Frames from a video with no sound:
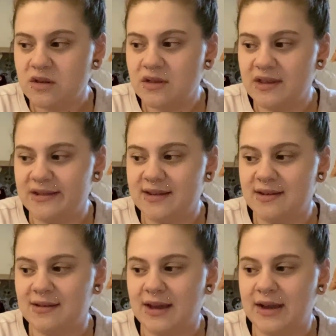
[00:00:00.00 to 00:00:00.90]
This
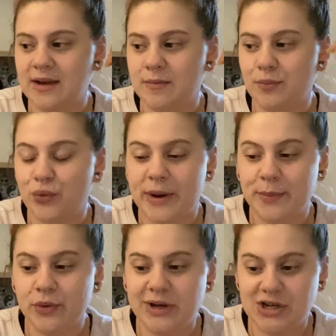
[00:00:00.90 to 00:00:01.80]
is like
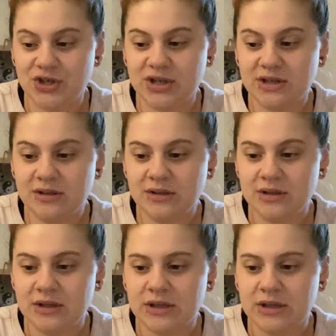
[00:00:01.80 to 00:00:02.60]
preparation